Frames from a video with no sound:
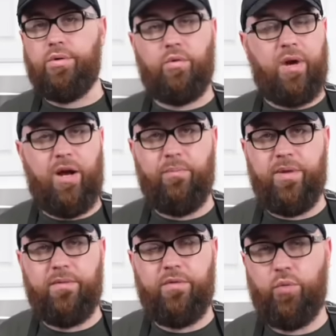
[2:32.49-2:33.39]
ground
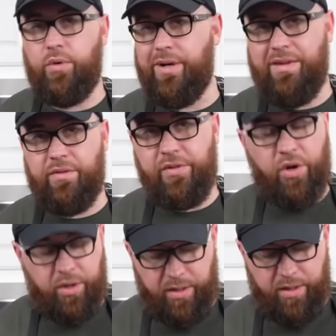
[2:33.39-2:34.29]
beef if you want, even
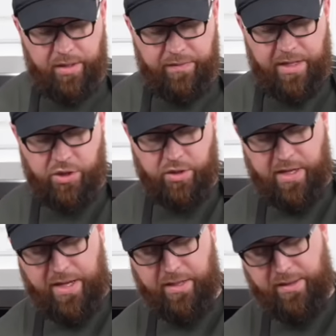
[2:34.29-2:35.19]
turkey if that's your
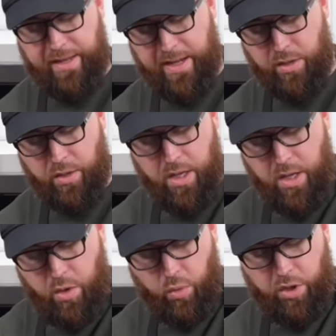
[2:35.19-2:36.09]
kind of style.
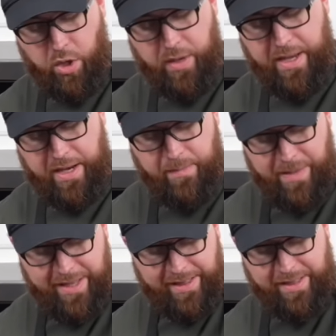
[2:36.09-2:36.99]
We're gonna go ahead and
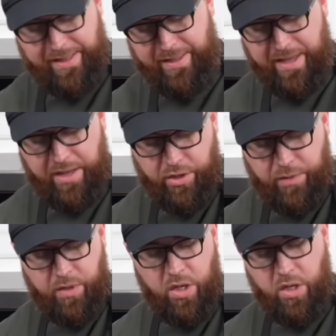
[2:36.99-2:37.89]
mix this together.
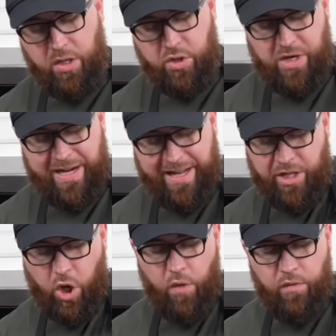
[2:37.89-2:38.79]
Try not
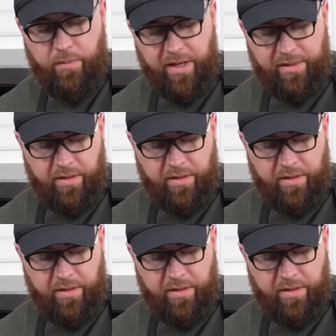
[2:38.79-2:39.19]
to over mix